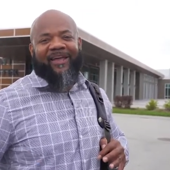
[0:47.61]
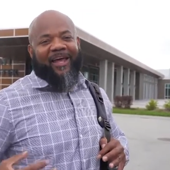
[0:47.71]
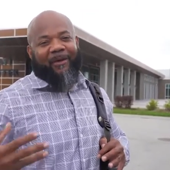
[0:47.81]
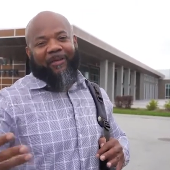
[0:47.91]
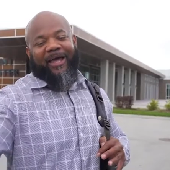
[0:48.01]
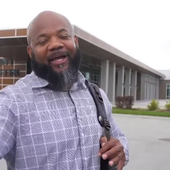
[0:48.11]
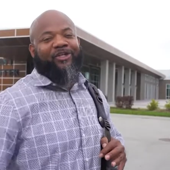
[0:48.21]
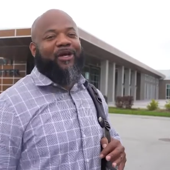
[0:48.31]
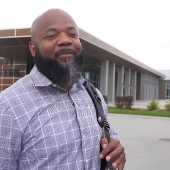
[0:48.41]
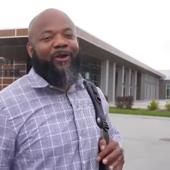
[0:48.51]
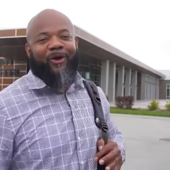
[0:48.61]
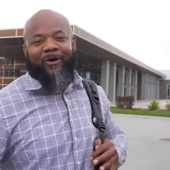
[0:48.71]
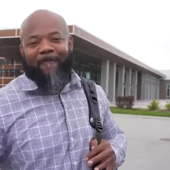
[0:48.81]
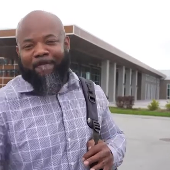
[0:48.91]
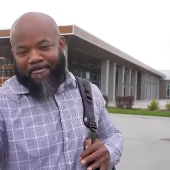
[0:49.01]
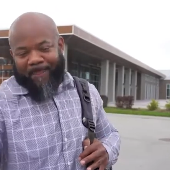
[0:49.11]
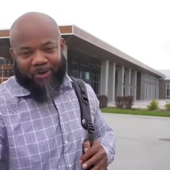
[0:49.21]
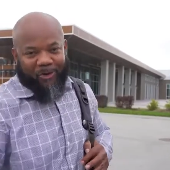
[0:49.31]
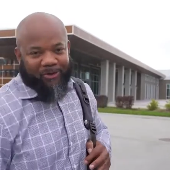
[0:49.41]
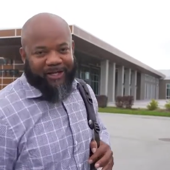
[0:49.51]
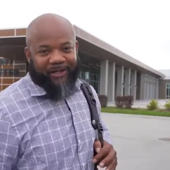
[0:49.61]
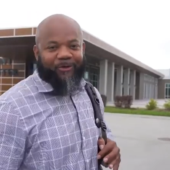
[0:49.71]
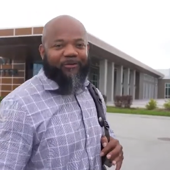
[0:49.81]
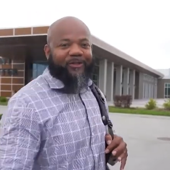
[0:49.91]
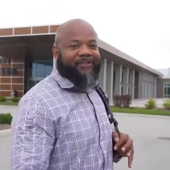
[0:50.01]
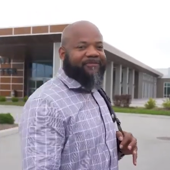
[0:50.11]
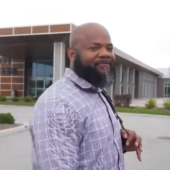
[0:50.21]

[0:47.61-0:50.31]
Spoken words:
and I'm glad you're coming along, and you're gonna take a little visit.